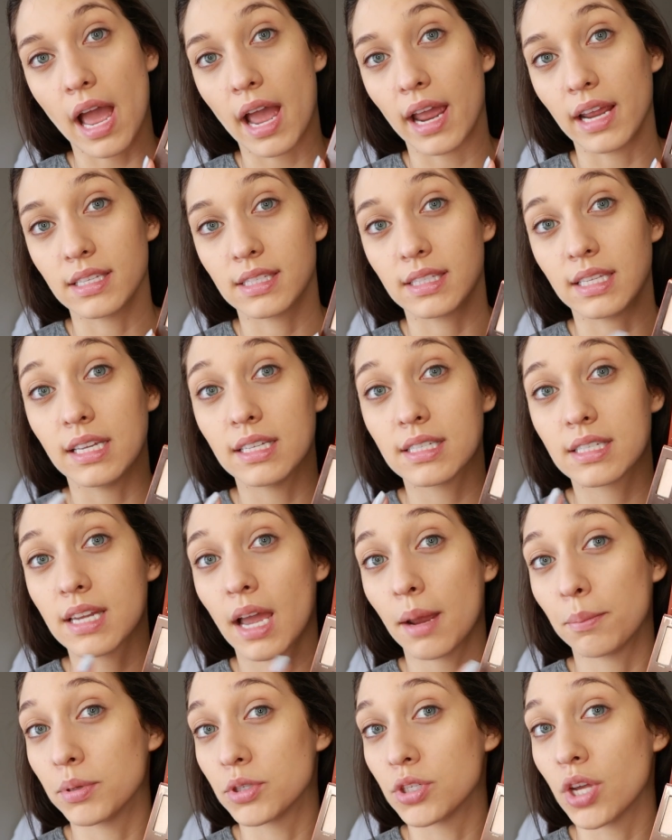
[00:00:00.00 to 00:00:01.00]
eyes, these
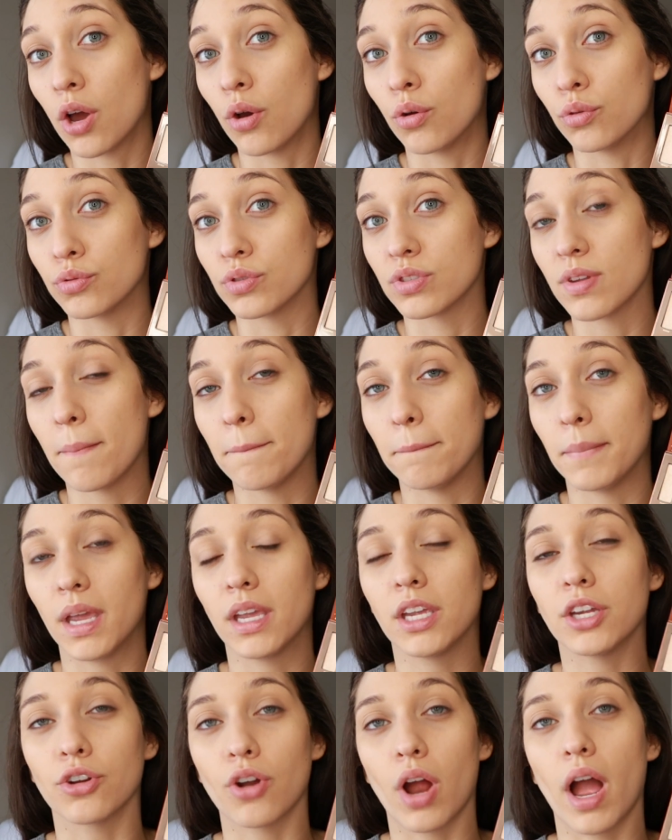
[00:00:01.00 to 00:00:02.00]
type of tones
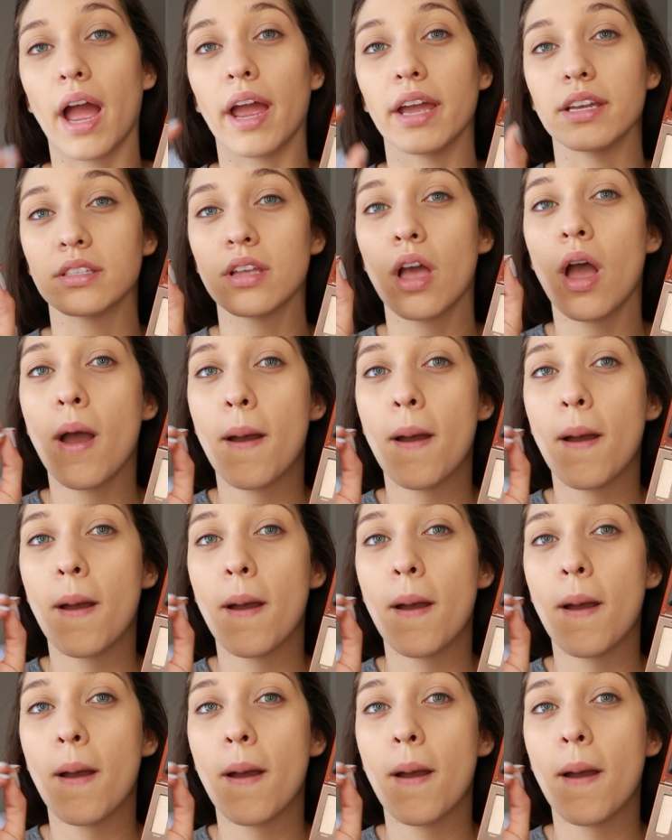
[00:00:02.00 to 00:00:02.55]
make your eyes